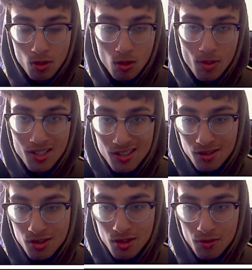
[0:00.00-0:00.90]
All my
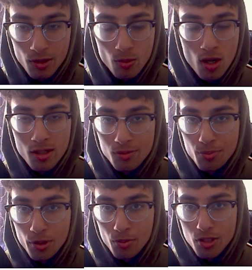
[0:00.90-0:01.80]
sensitivity wise,
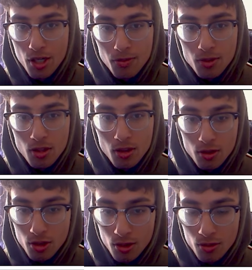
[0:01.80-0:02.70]
pretty much everything
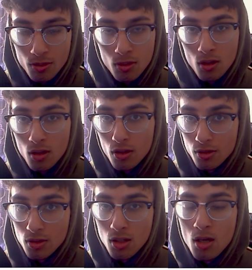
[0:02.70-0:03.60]
in general,
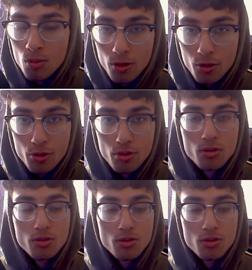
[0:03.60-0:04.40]
there's a lot more control.